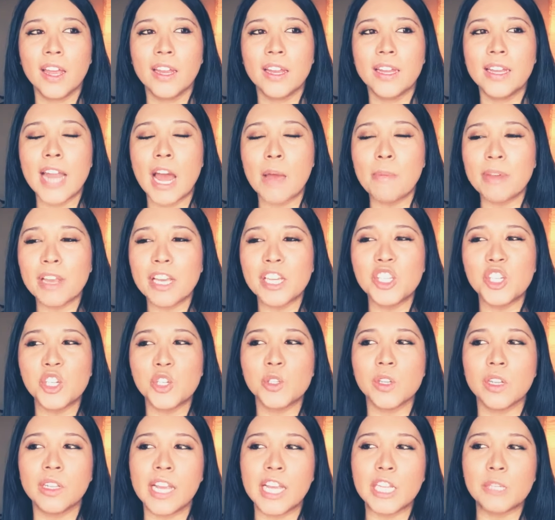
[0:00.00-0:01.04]
not because
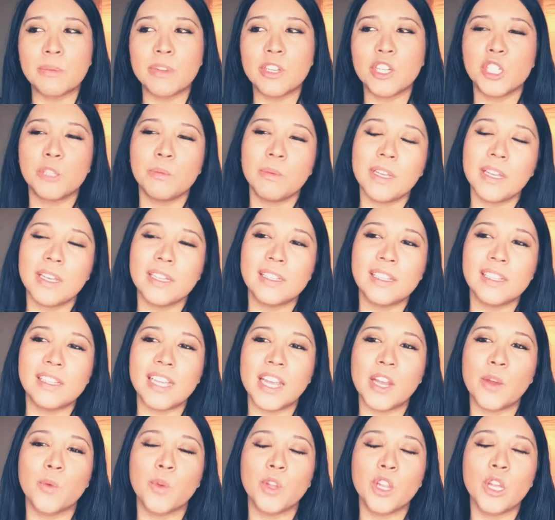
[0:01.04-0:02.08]
she's a lesbian, just because it's
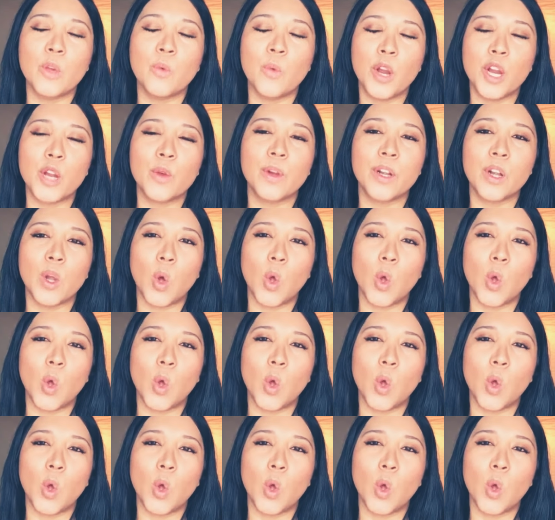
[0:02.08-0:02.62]
like really weird when